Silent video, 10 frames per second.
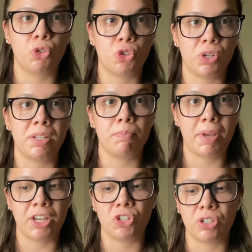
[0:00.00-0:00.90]
treat
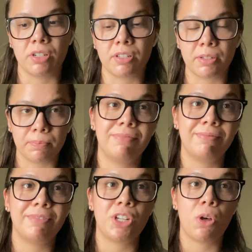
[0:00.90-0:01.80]
patients.
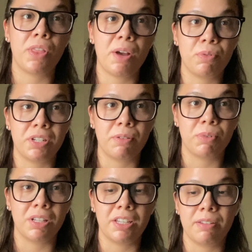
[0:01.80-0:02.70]
So that was a
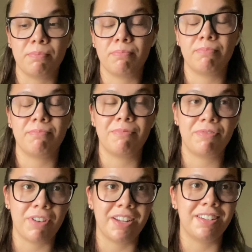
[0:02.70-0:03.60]
really
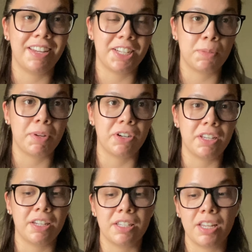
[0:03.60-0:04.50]
fun
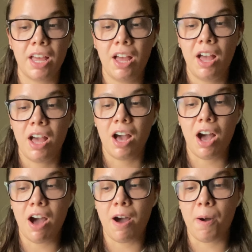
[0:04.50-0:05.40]
experience.
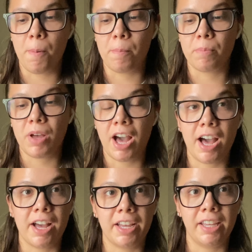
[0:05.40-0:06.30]

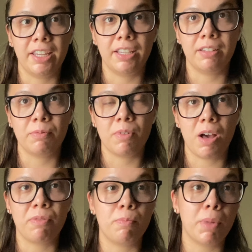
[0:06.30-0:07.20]
I
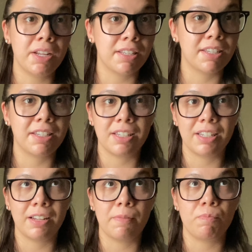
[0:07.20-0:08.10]

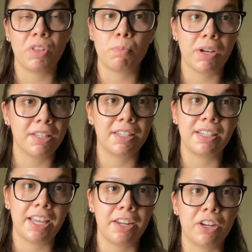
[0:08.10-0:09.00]
months
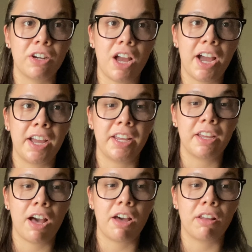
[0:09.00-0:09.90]
later, I
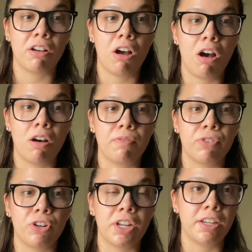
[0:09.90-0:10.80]
got a call for an